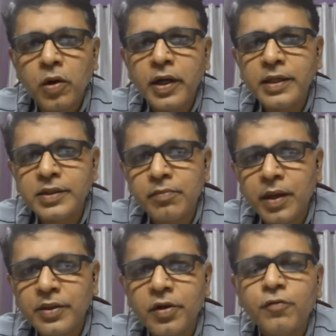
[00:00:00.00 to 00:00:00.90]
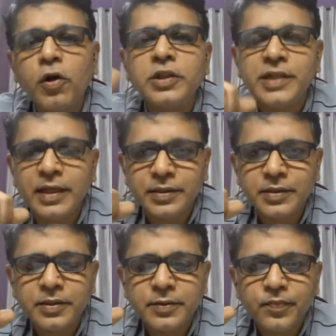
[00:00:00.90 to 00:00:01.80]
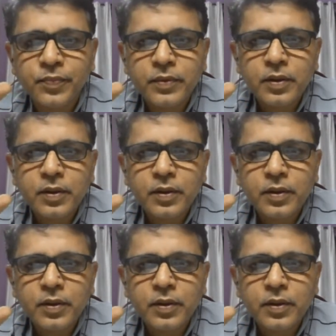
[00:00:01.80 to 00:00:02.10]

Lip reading: called as the mother of all sciences.